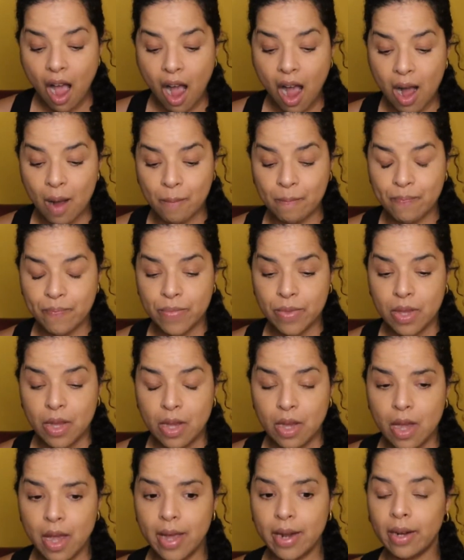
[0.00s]
Um,
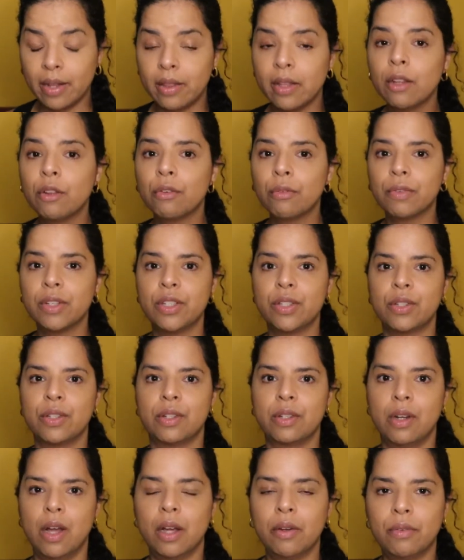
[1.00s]
and I think the
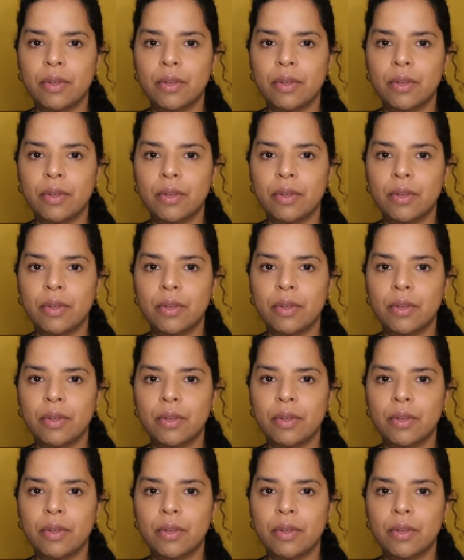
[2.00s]
reason I